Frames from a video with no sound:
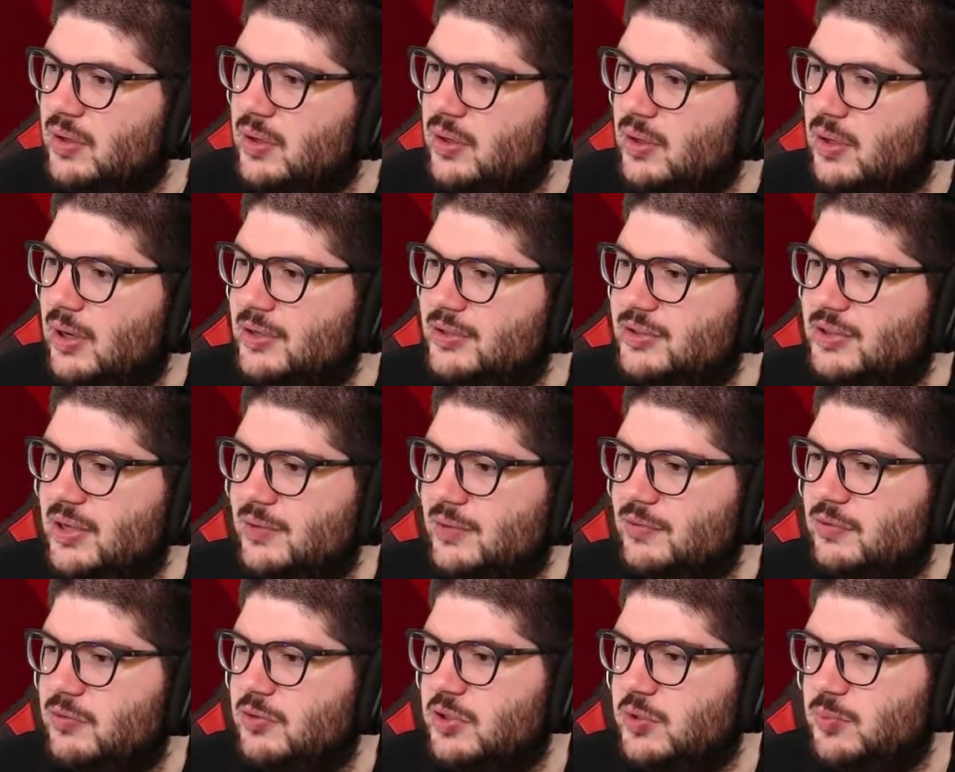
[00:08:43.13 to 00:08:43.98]
Glazers have
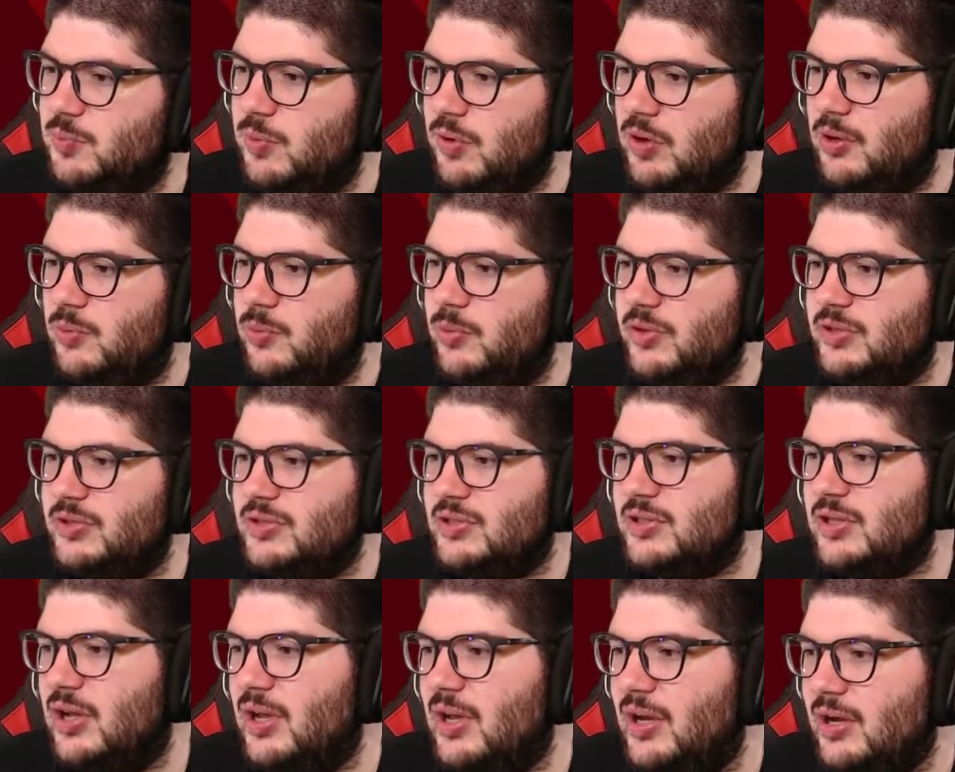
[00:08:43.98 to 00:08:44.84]
to respond with a
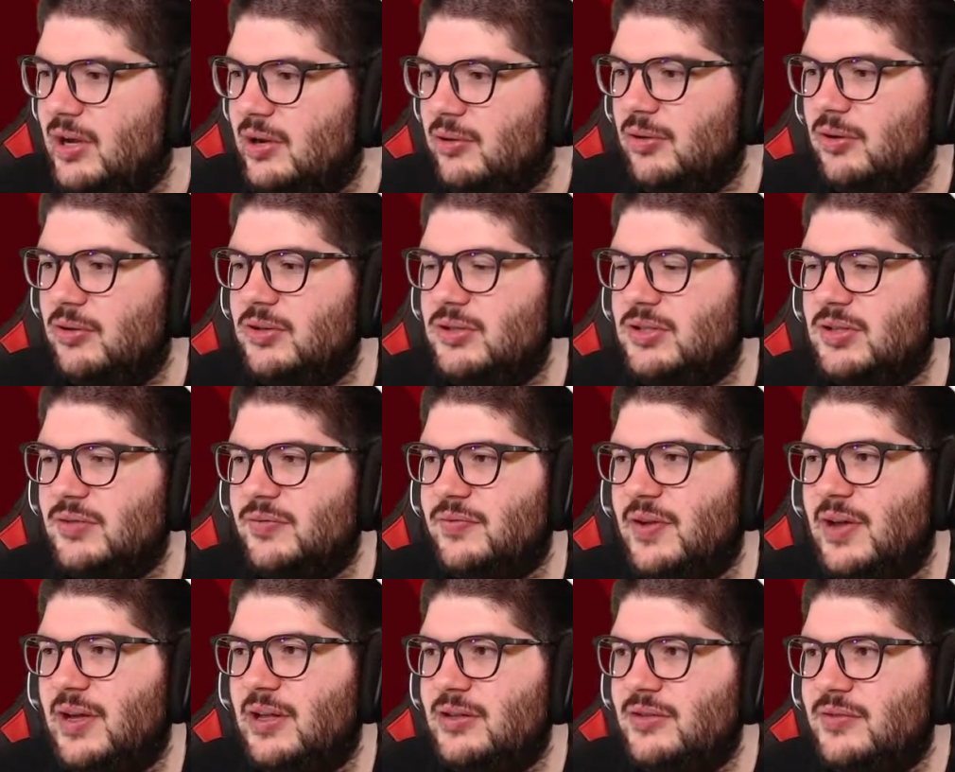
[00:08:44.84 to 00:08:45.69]
signing or lose the
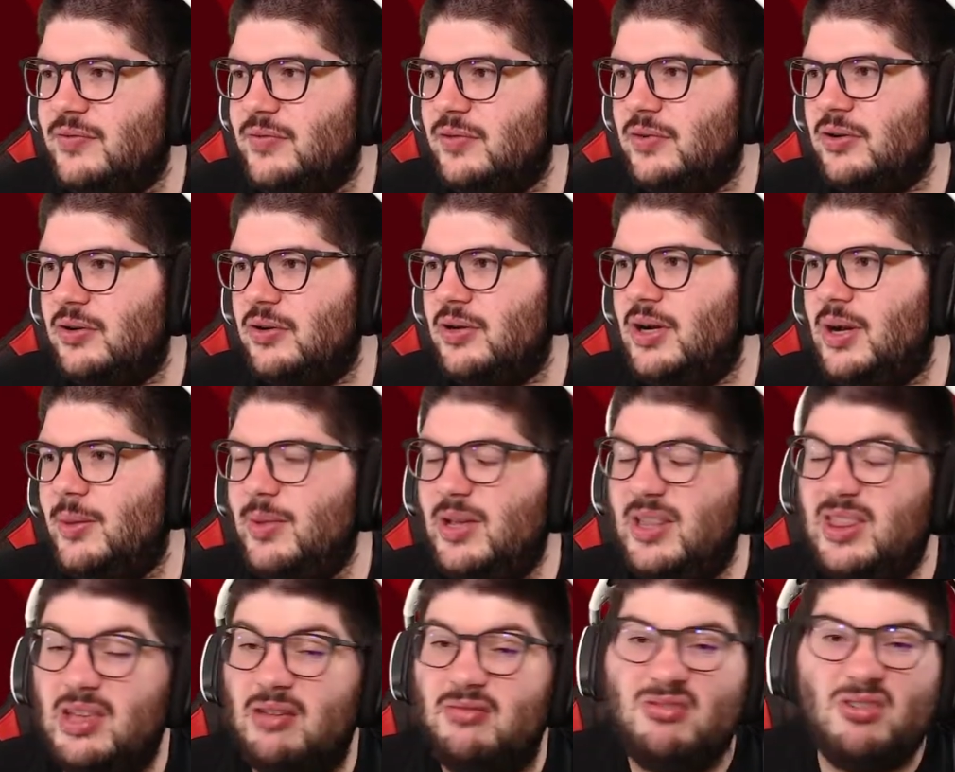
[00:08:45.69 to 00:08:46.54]
fans for good. I
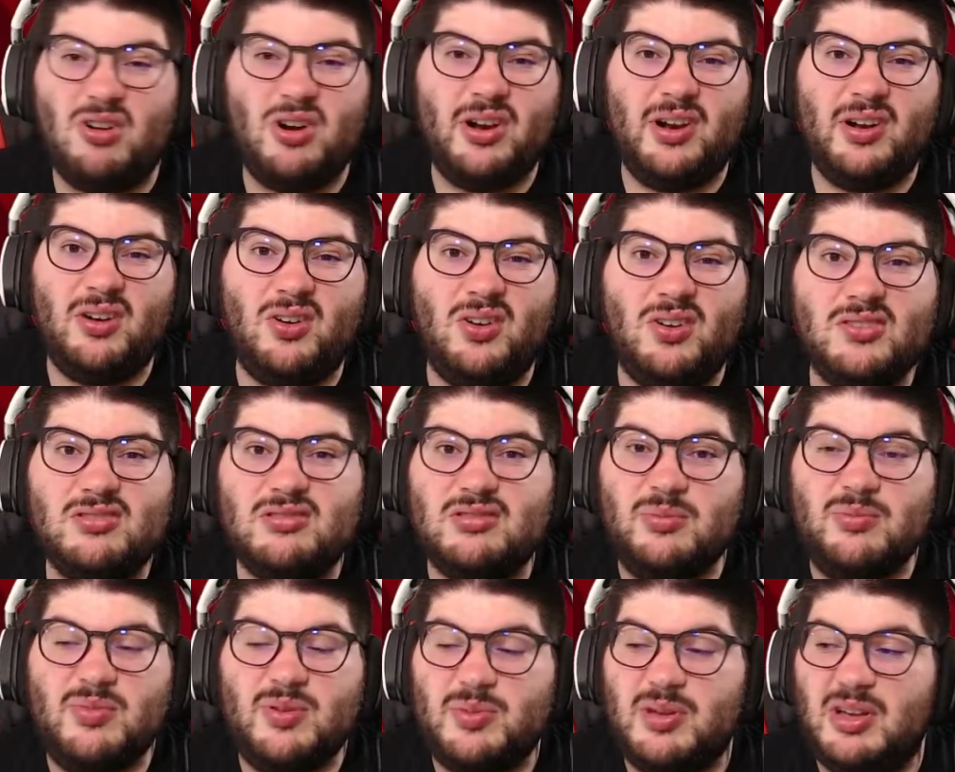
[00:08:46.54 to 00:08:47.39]
mean, they've already lost
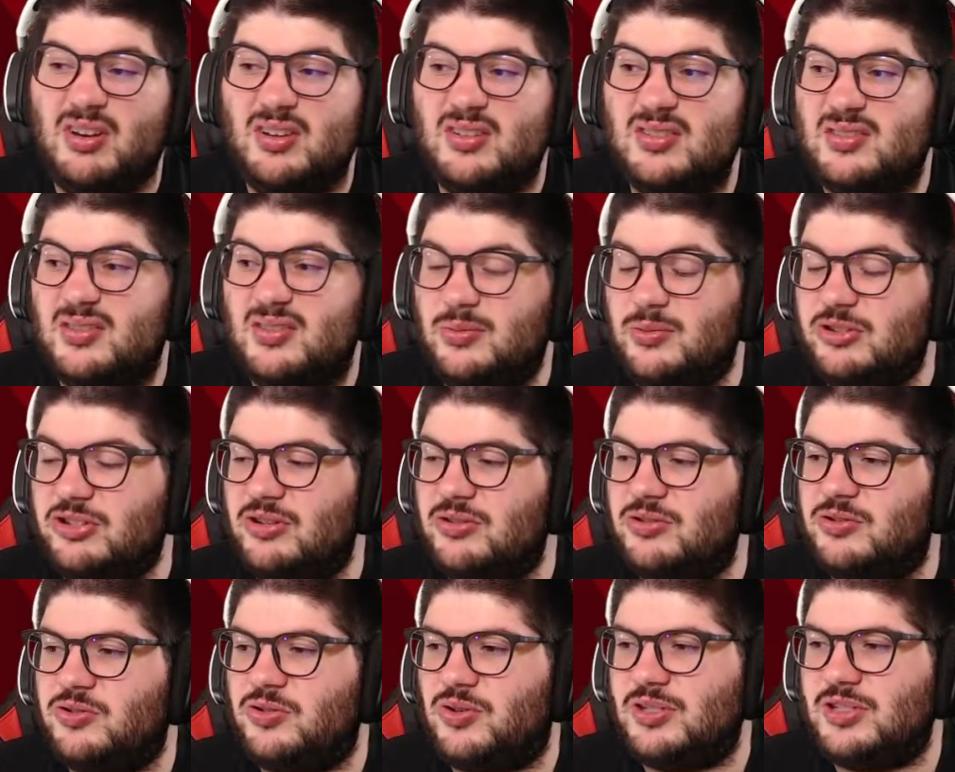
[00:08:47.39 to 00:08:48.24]
them, to be honest. There was
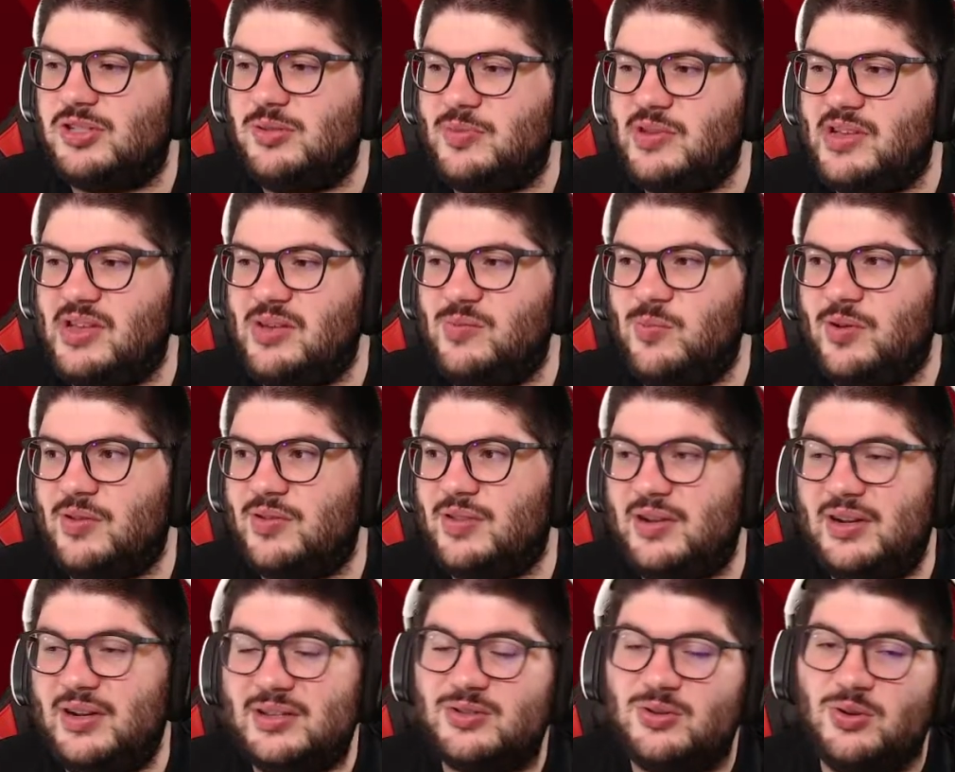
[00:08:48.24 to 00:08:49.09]
no trust to begin with,
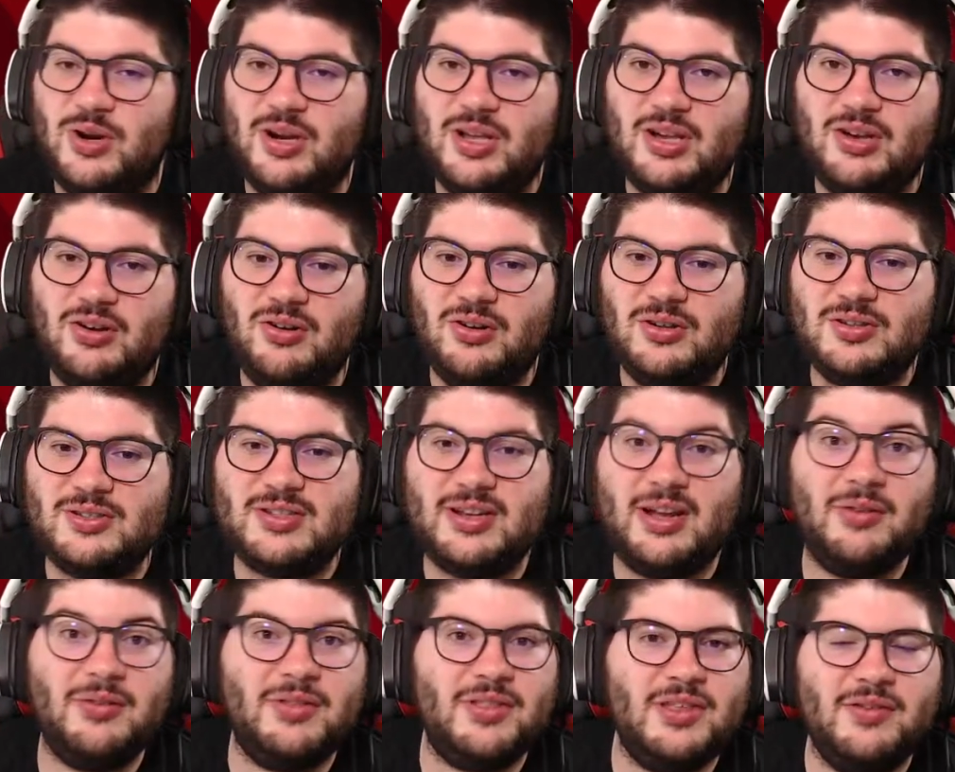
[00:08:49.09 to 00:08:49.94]
and it's already gone
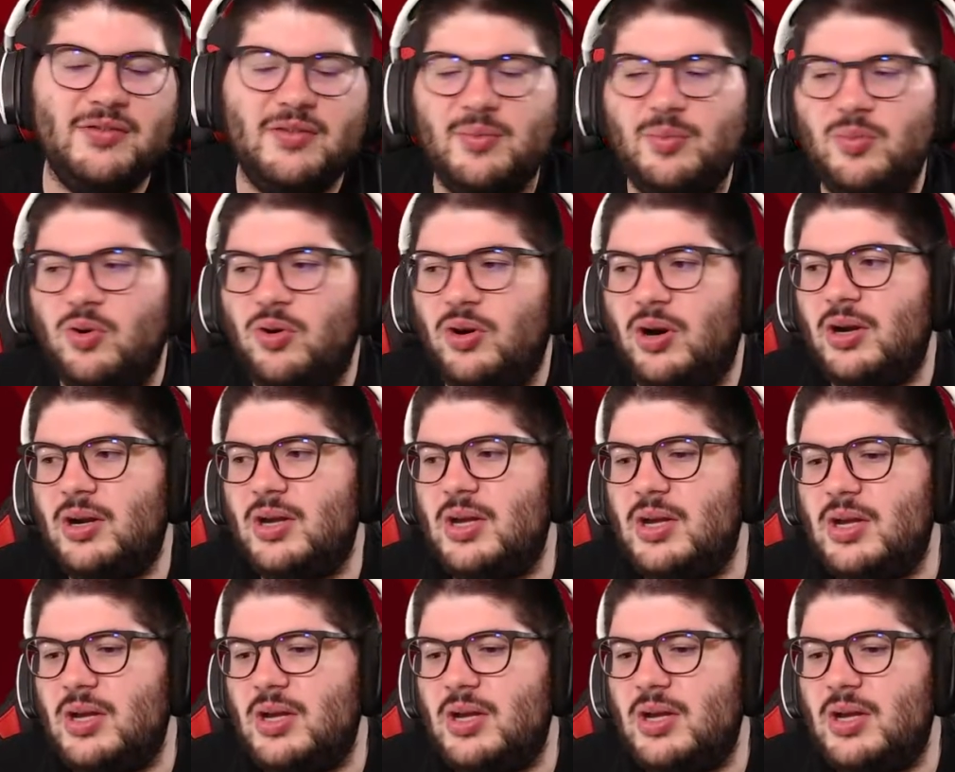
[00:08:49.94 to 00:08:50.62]
south even more.